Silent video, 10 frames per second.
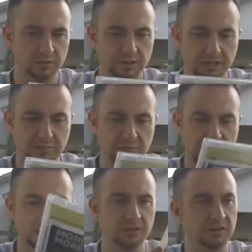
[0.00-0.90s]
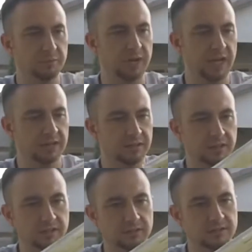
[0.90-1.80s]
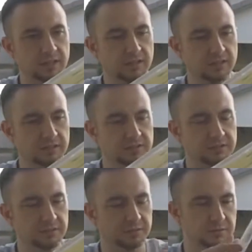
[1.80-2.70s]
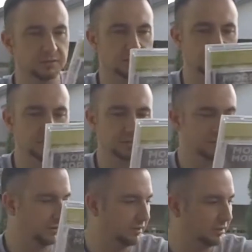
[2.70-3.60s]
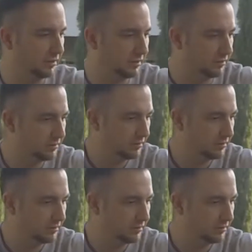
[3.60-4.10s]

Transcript: like a Mylar bag on the outside of these too. It's a little different than the